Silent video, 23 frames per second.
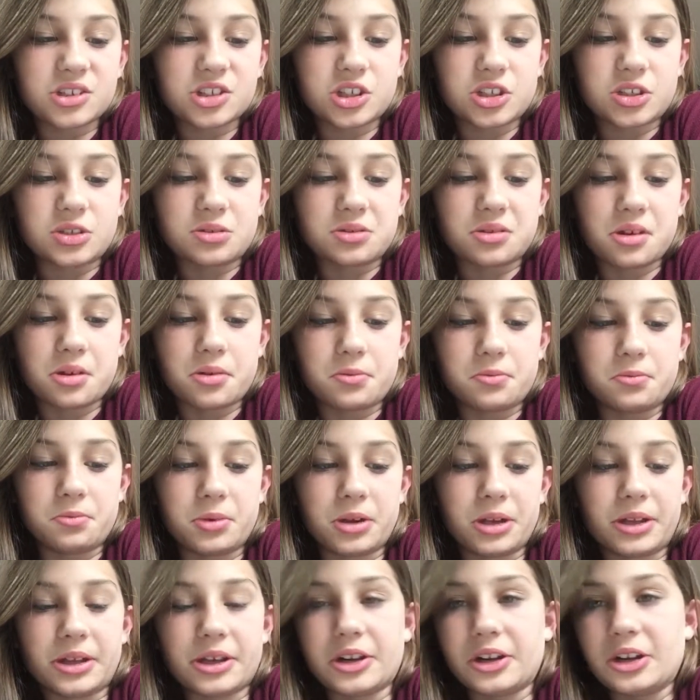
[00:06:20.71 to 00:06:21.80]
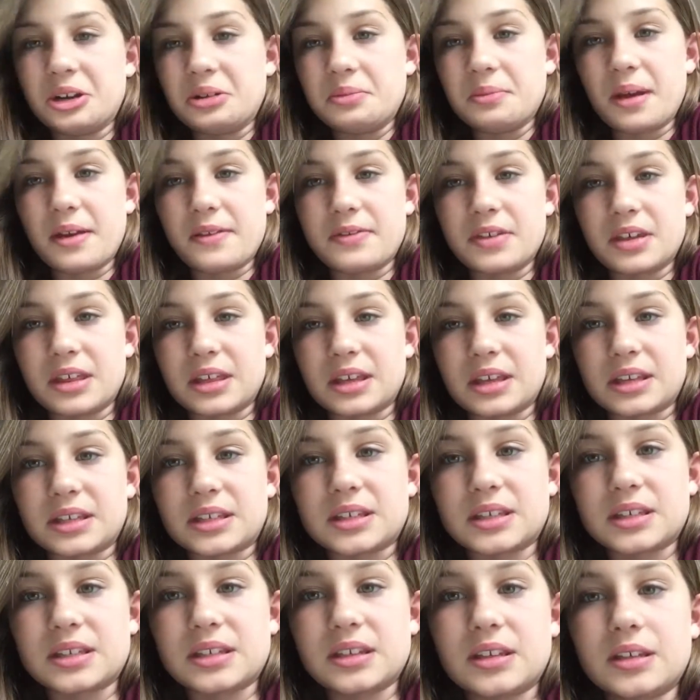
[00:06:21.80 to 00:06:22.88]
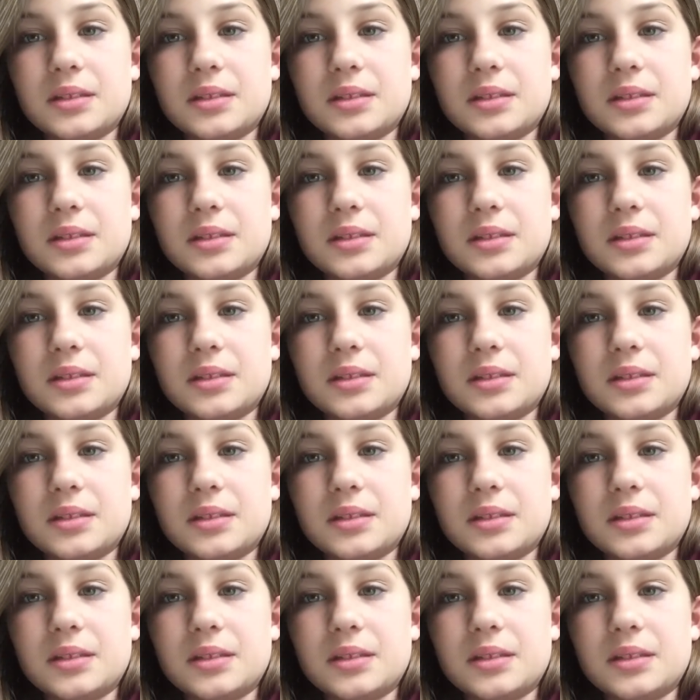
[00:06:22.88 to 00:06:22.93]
just like really hurt my feelings